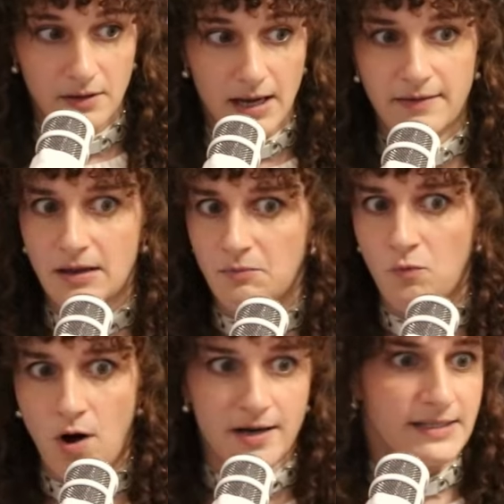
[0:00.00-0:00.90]
and then
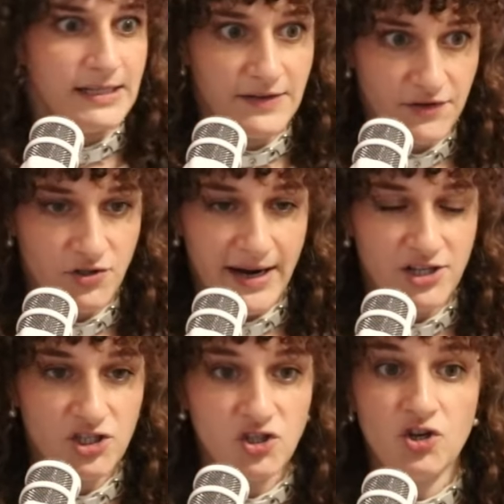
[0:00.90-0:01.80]
walks in a different
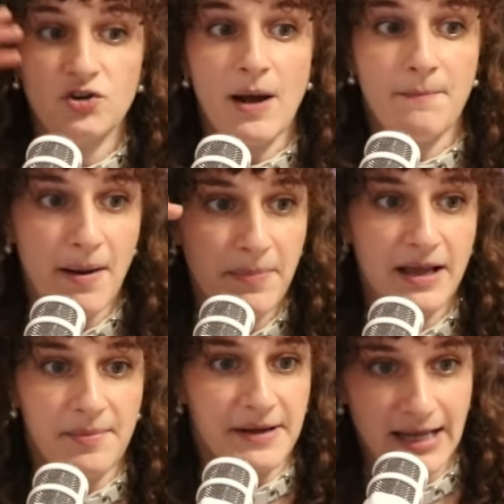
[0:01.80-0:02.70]
direction so you're not
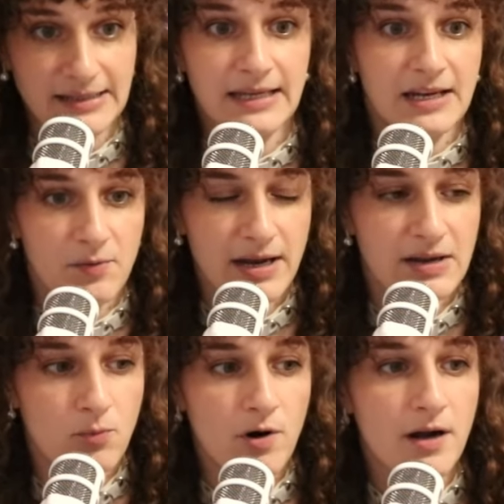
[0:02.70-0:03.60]
bumping up against anyone
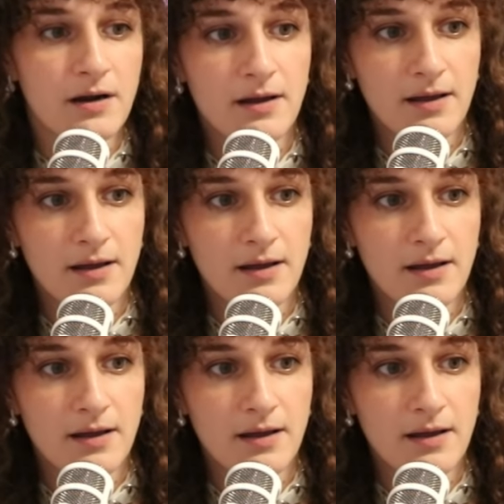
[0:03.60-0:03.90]
anymore